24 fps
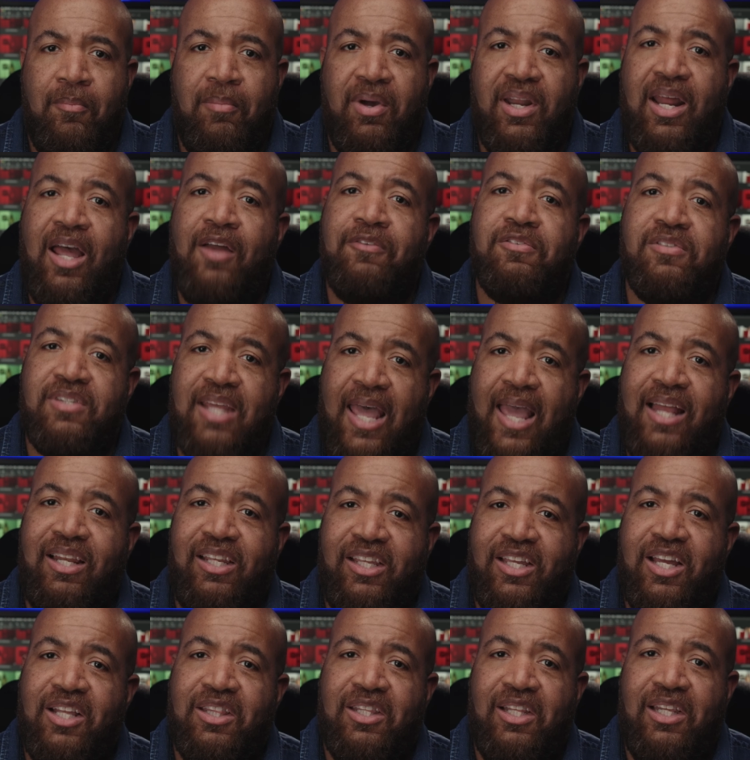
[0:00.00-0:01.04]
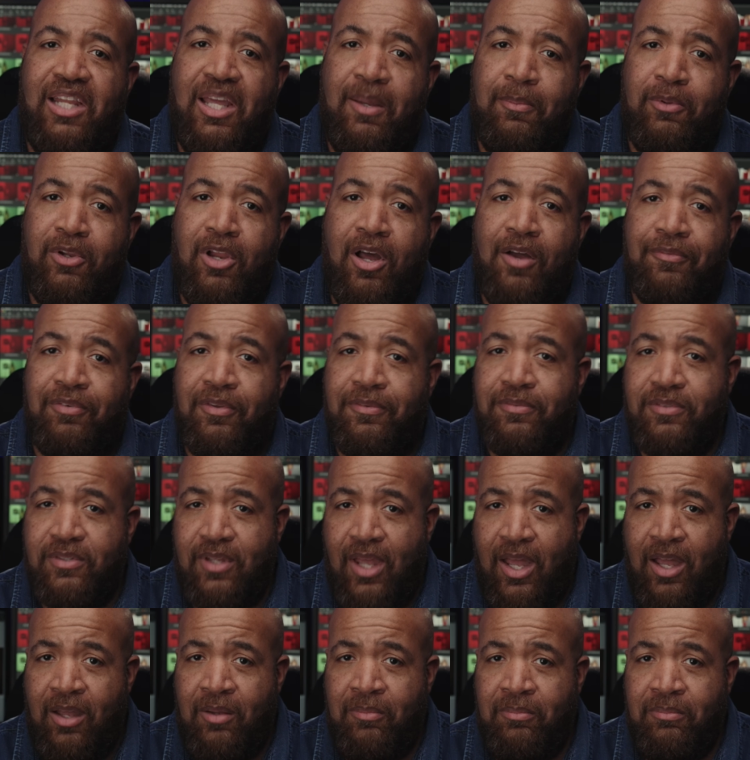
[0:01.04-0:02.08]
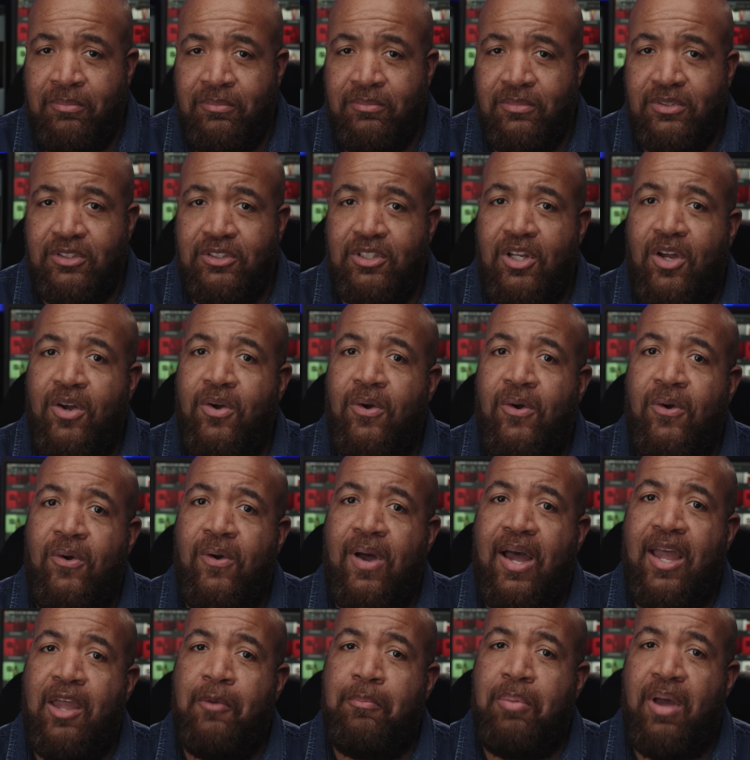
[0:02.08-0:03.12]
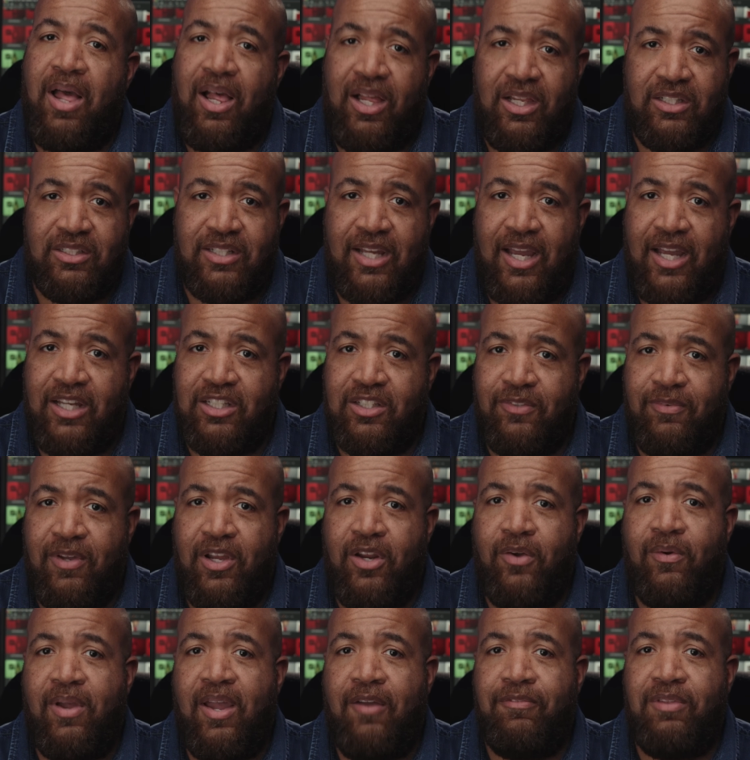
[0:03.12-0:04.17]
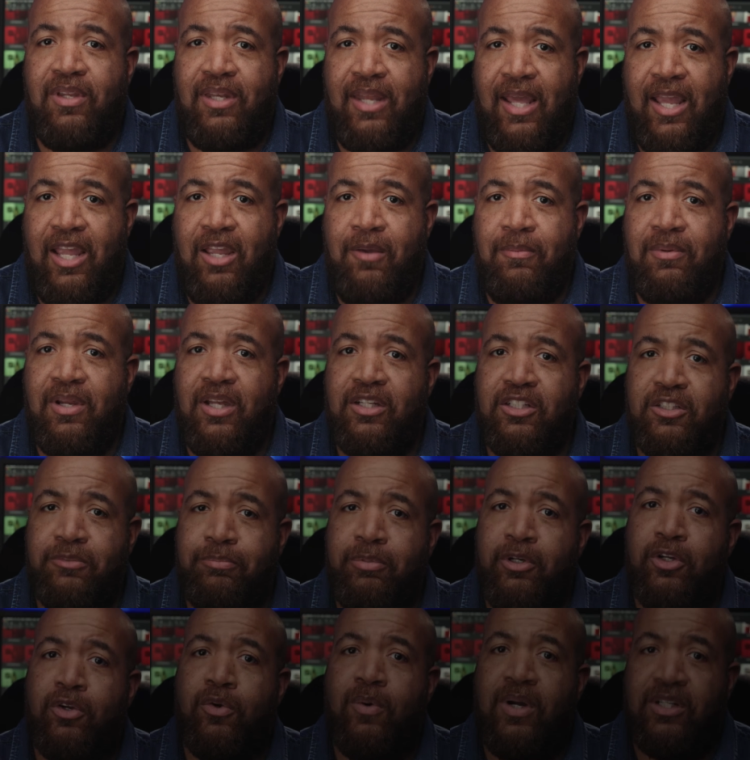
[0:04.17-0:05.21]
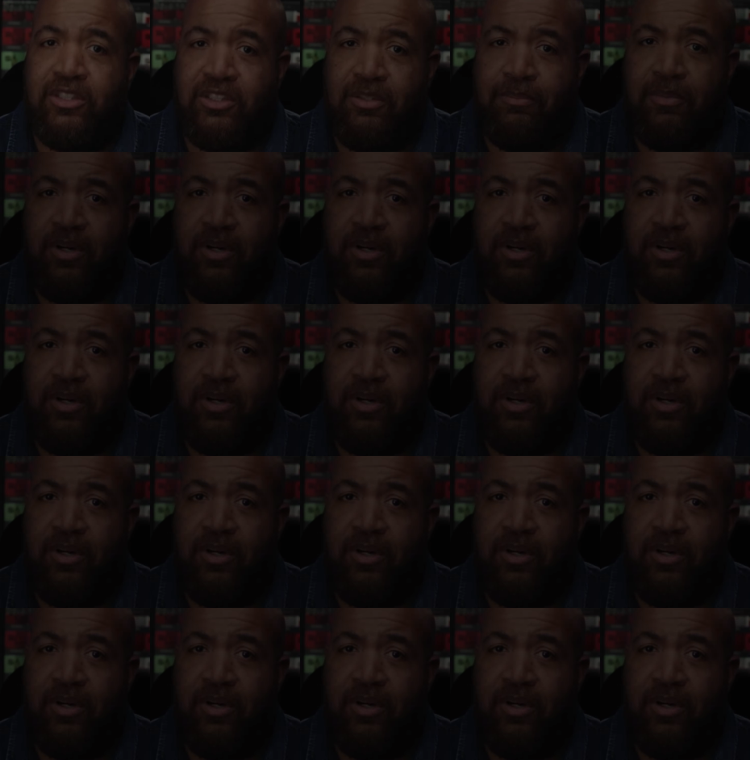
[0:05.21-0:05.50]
but I've sadly cut the label off of some, so I apologize if I don't have the name and I just put question